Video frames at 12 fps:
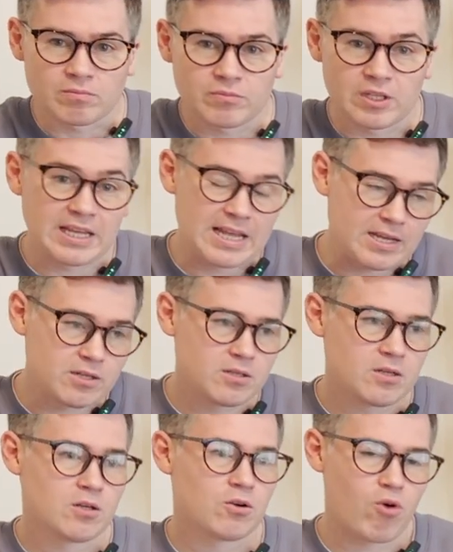The kid
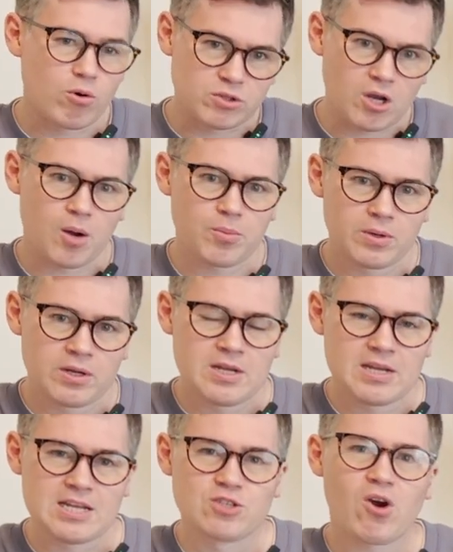grows up,
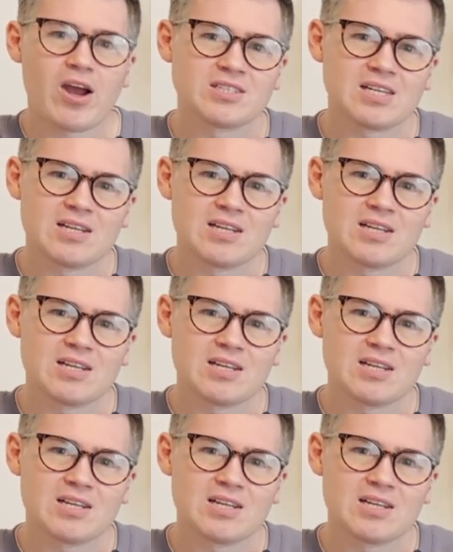he tries to